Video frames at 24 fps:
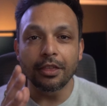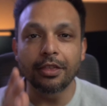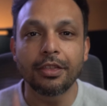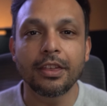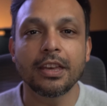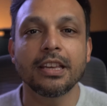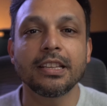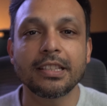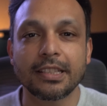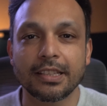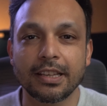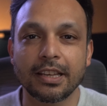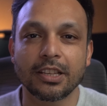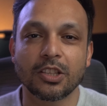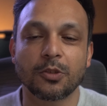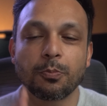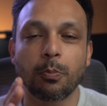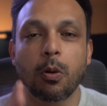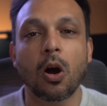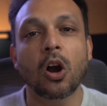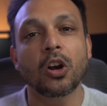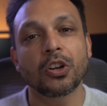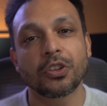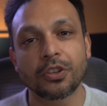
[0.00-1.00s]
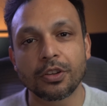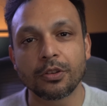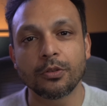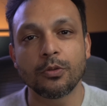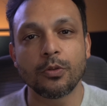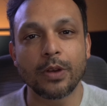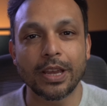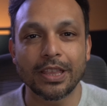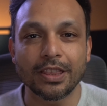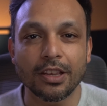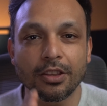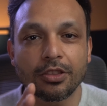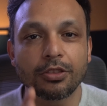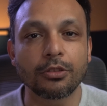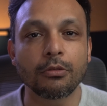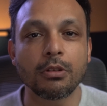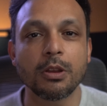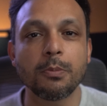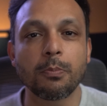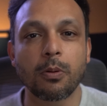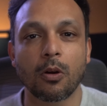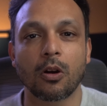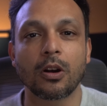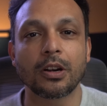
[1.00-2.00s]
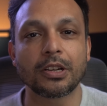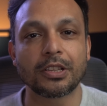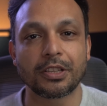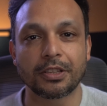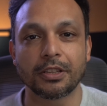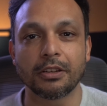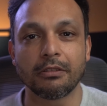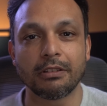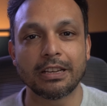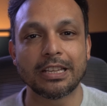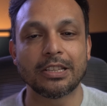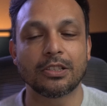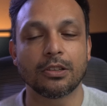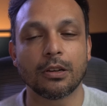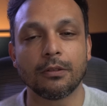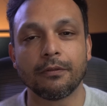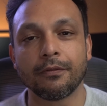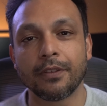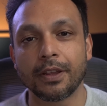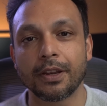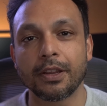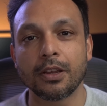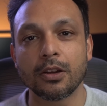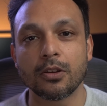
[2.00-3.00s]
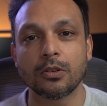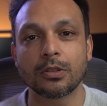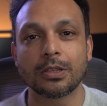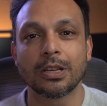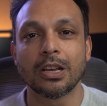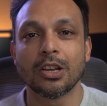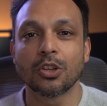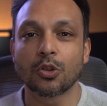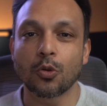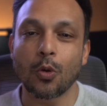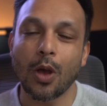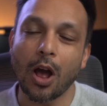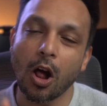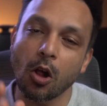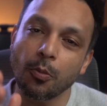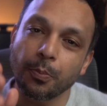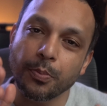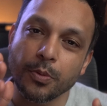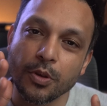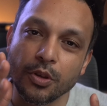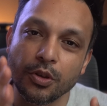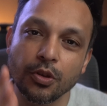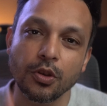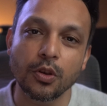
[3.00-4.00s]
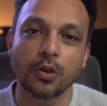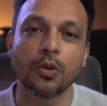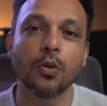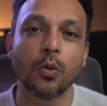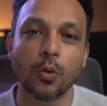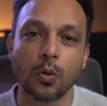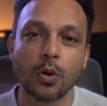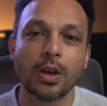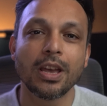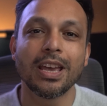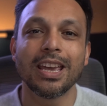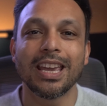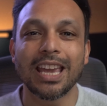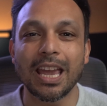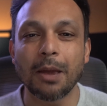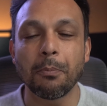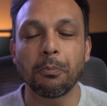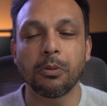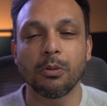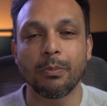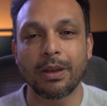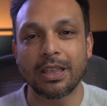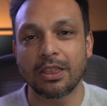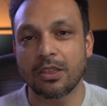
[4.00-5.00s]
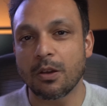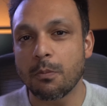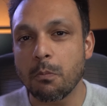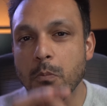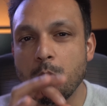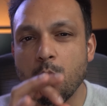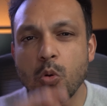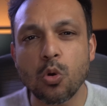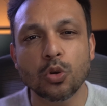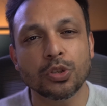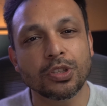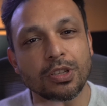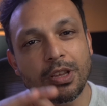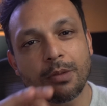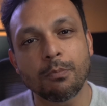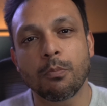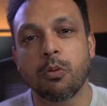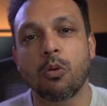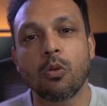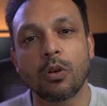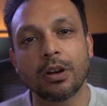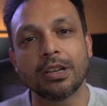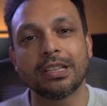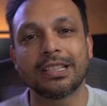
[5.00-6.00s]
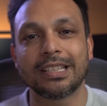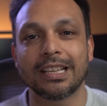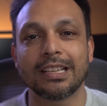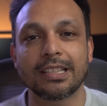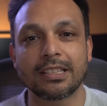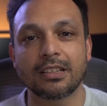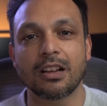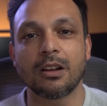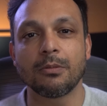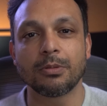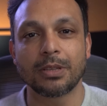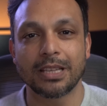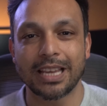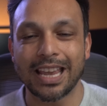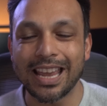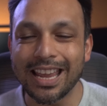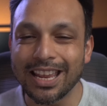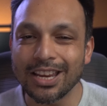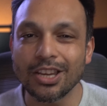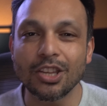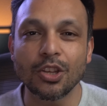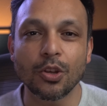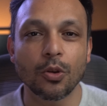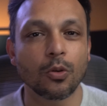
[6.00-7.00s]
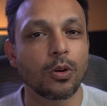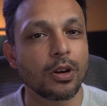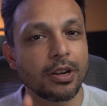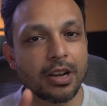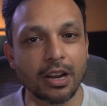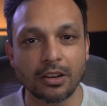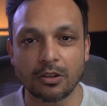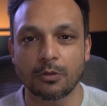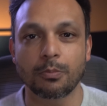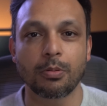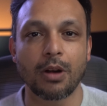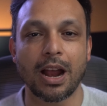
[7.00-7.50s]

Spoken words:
This is part 2 in the 3-part series of videos to help you implement the most important systems in your dental